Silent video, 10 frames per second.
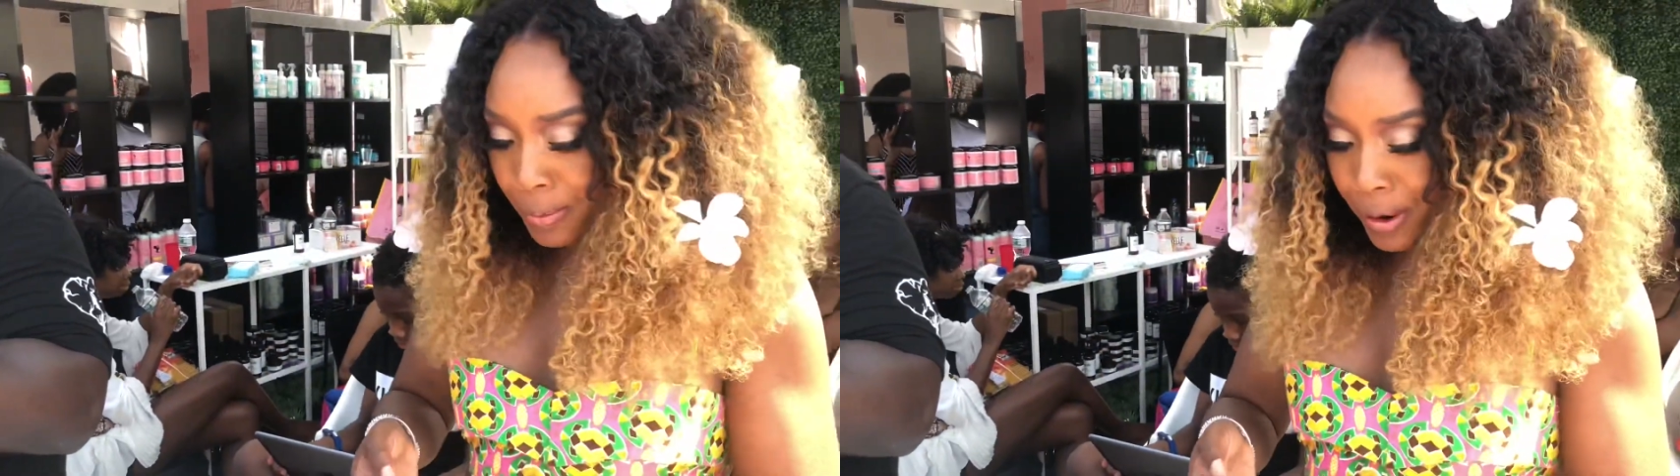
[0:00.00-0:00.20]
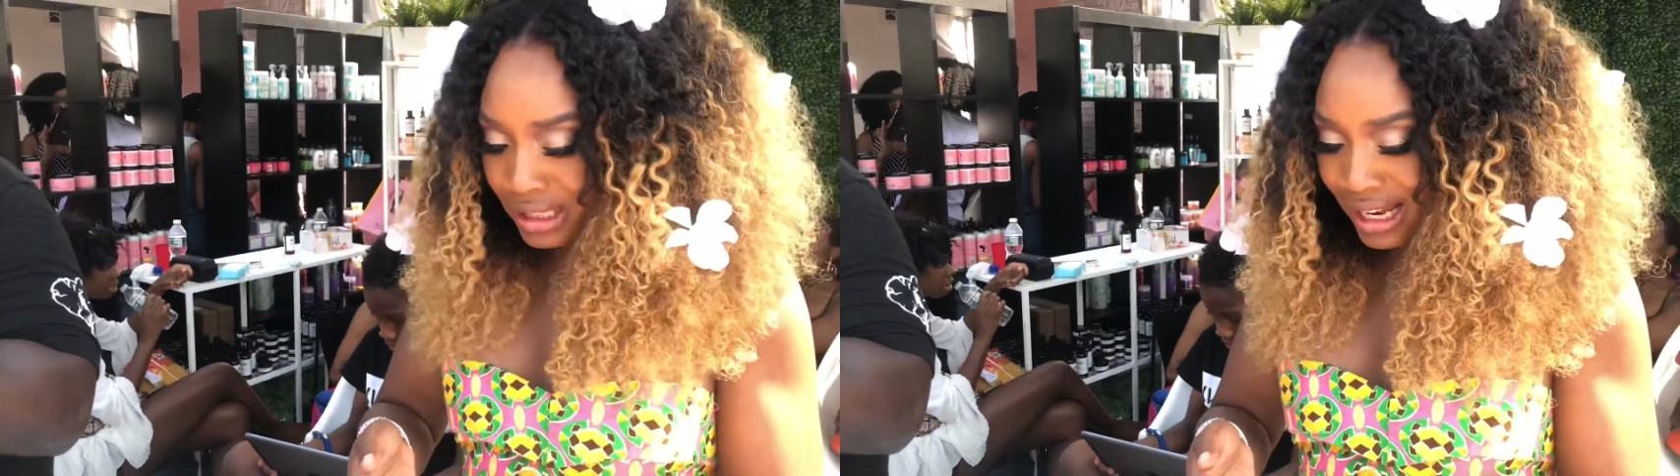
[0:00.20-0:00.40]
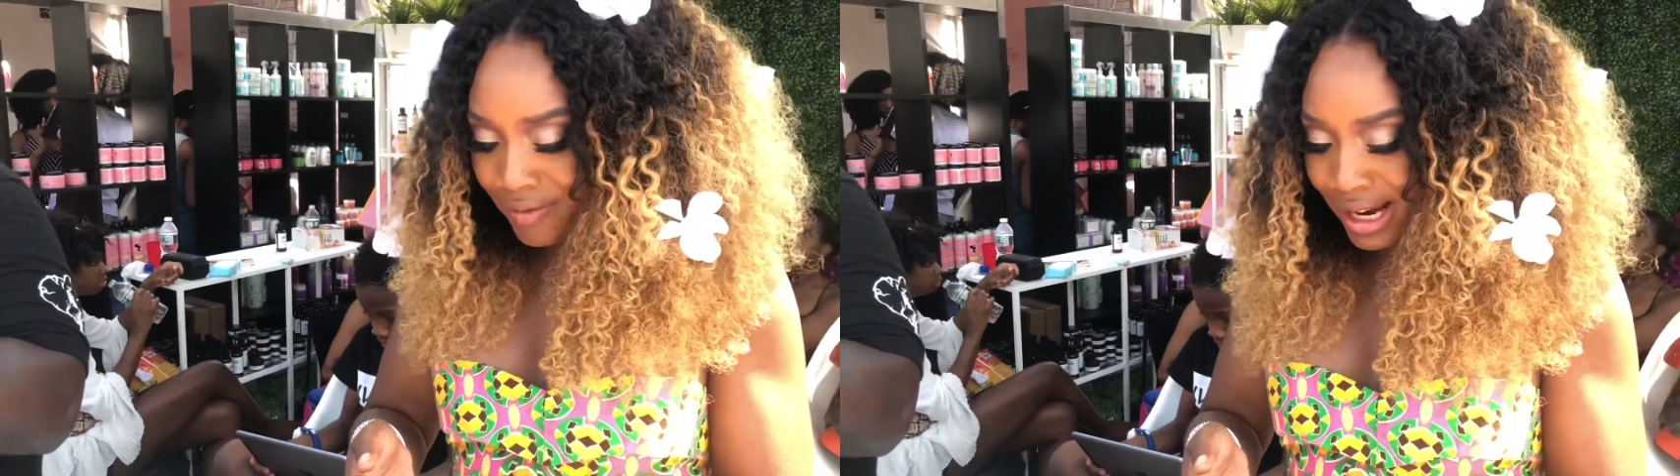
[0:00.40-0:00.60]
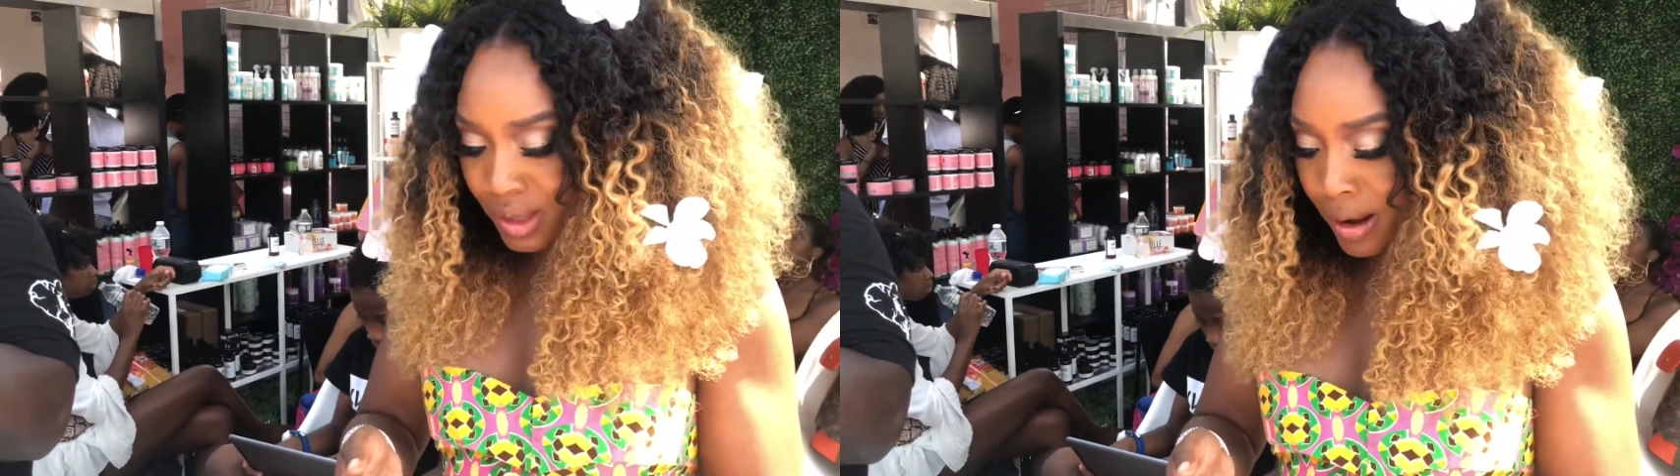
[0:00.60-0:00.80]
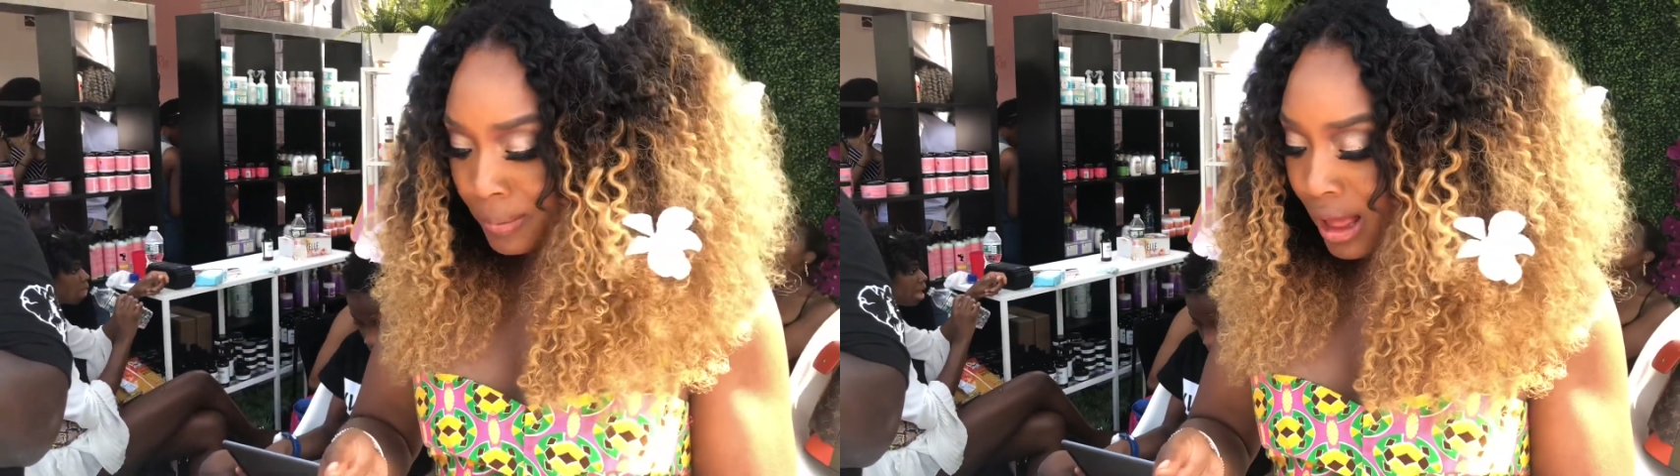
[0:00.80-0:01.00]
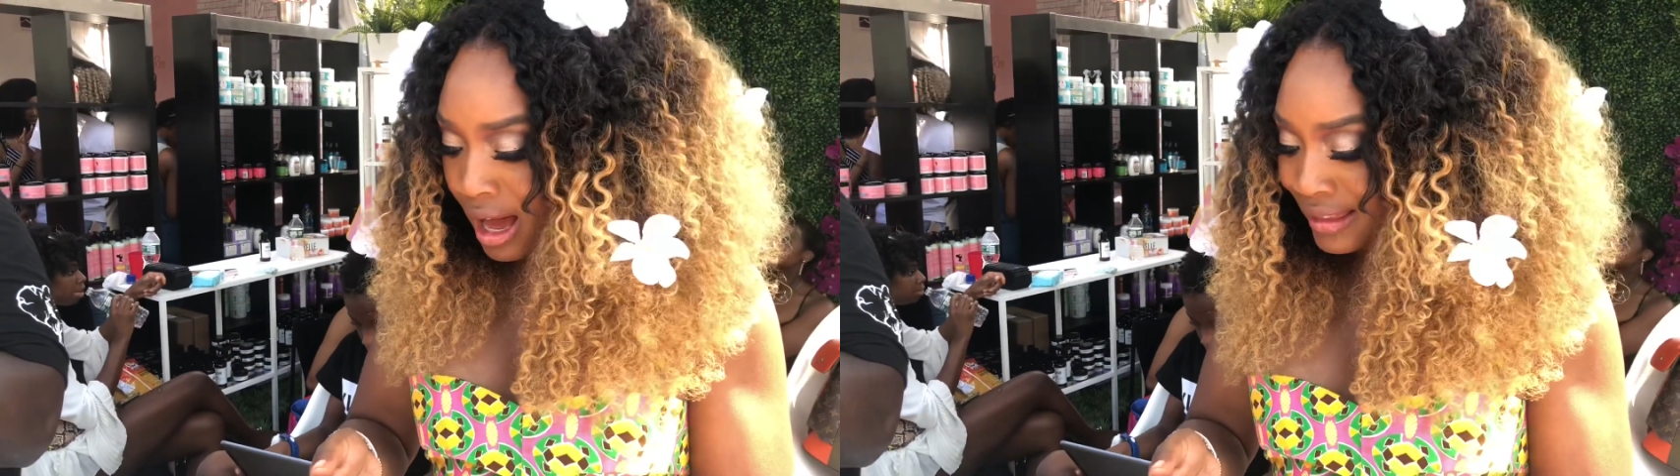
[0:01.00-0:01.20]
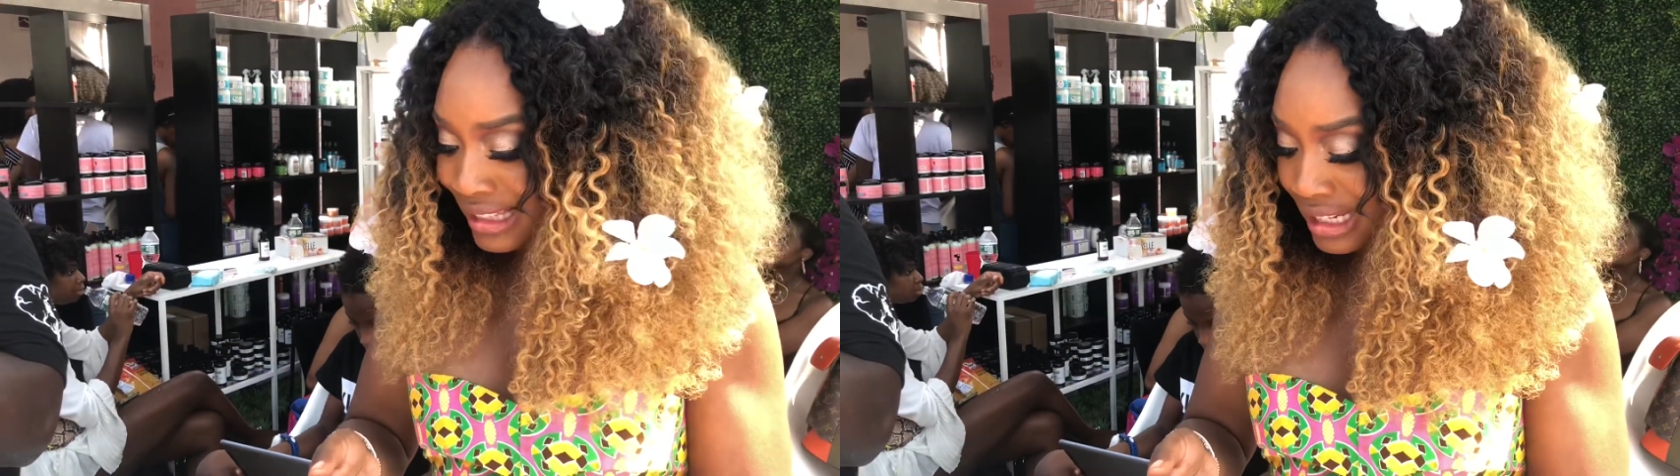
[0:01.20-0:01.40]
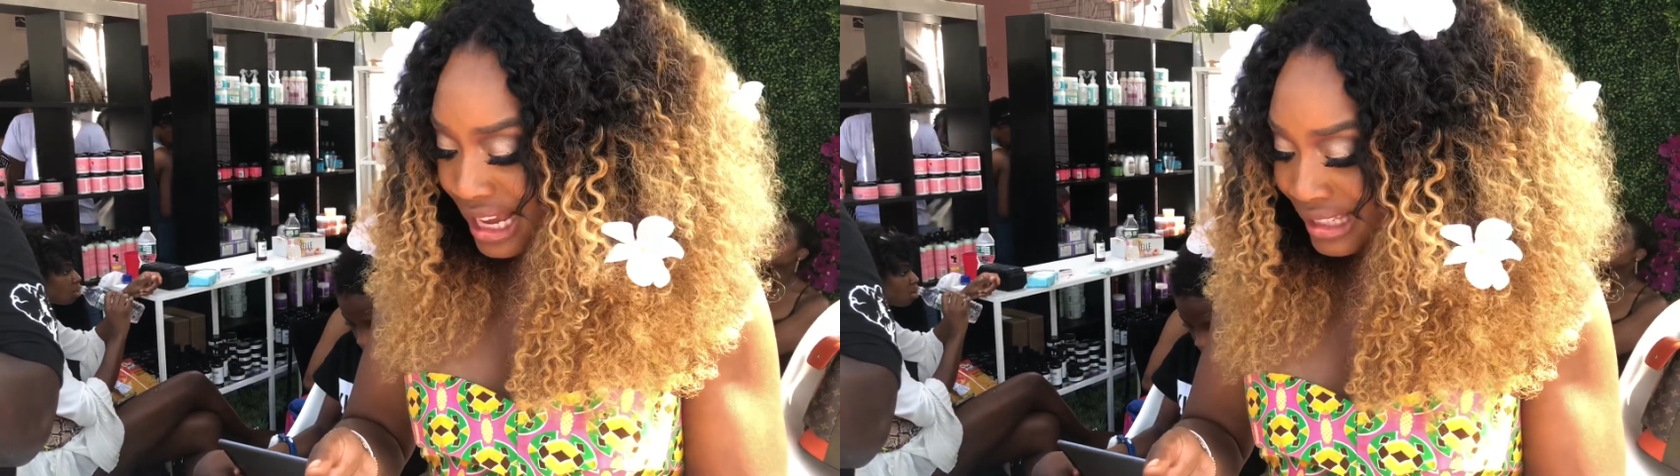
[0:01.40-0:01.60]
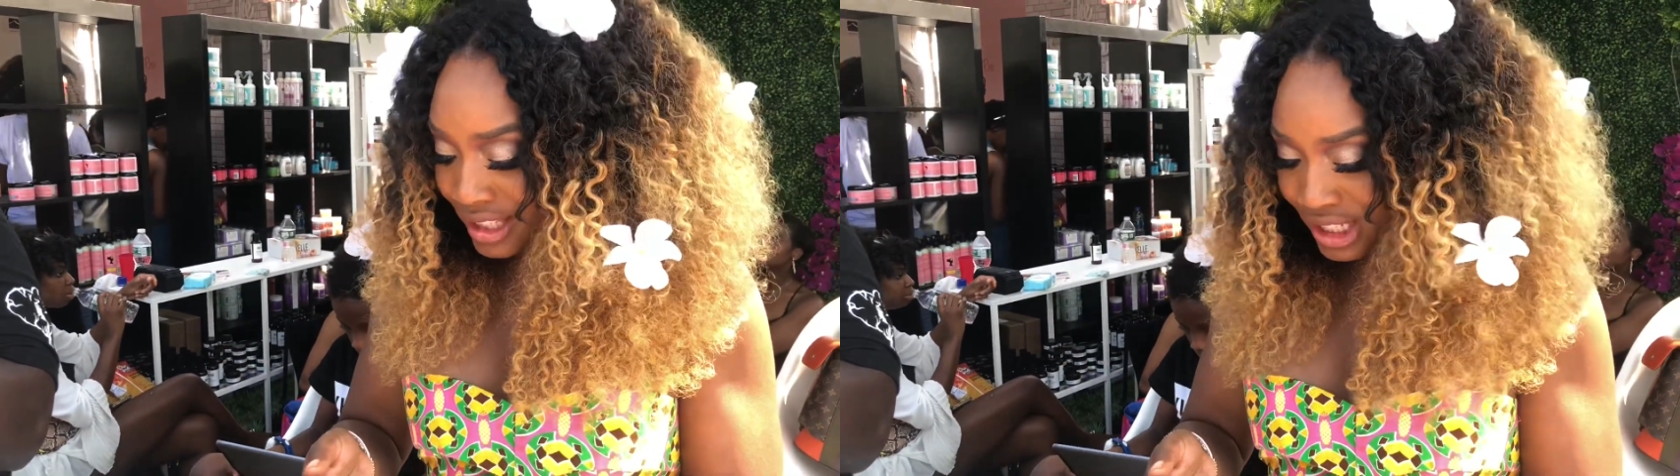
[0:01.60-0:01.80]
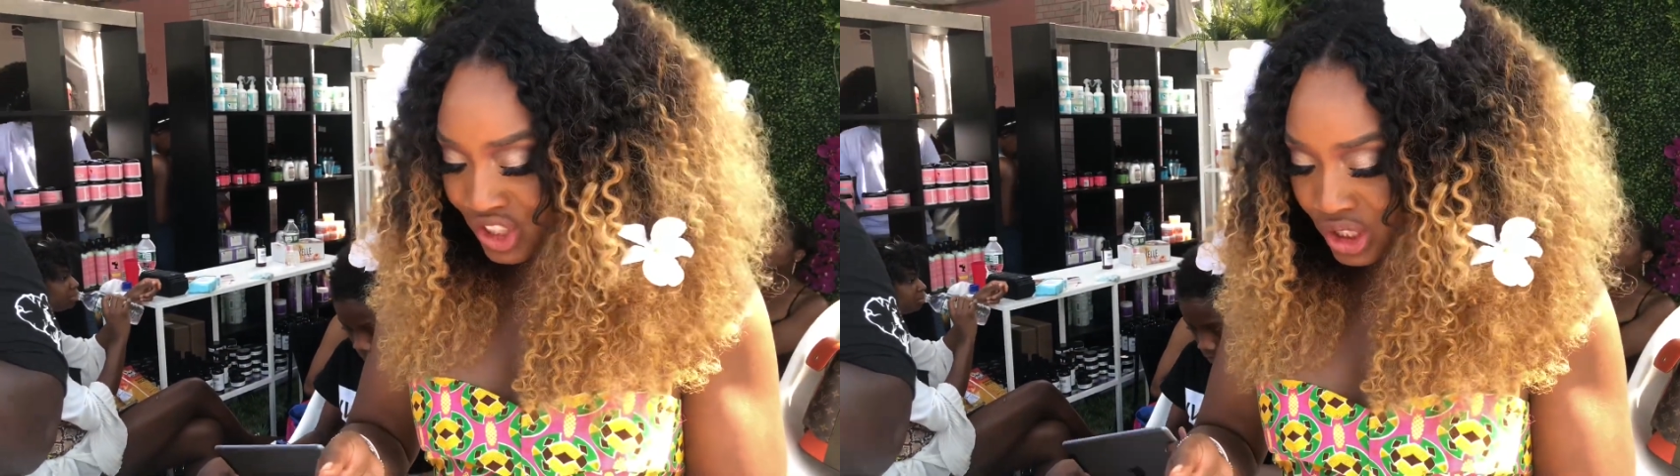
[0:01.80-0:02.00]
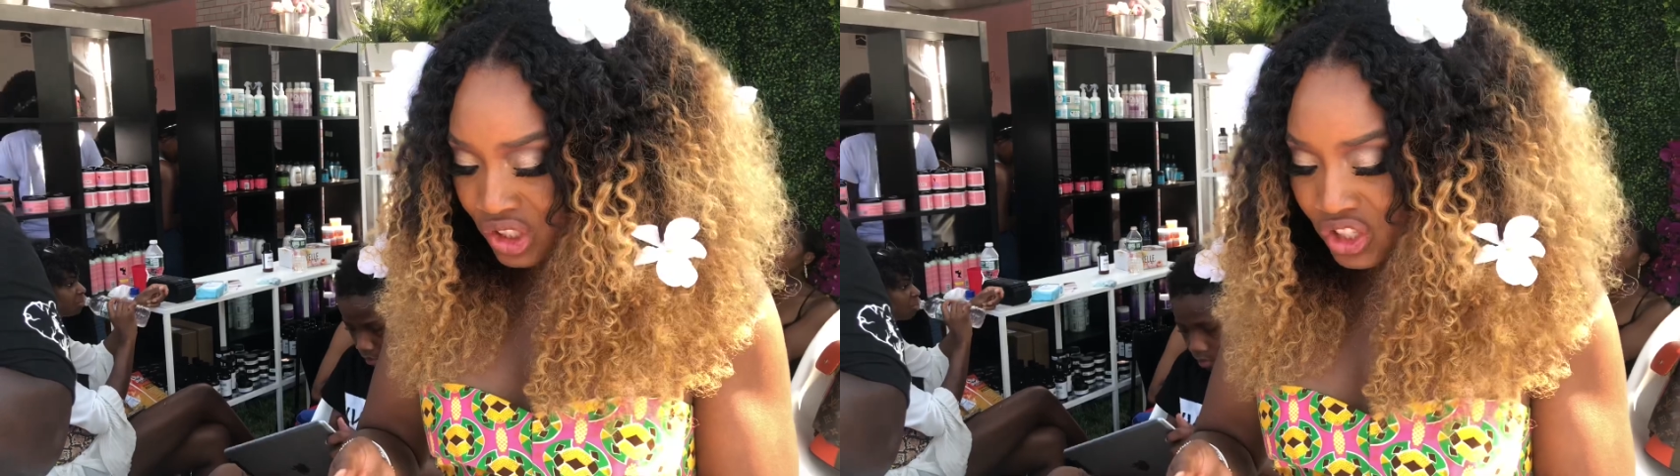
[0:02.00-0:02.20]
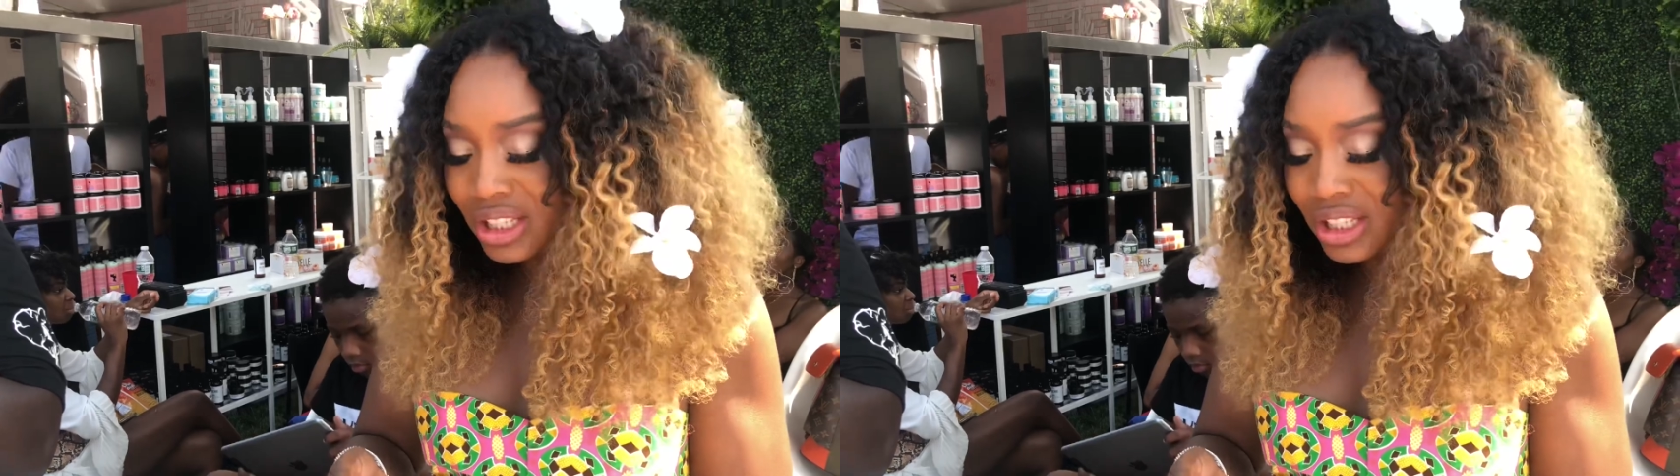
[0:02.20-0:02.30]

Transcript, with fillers: and the person that writes on my blog that's an esthetician,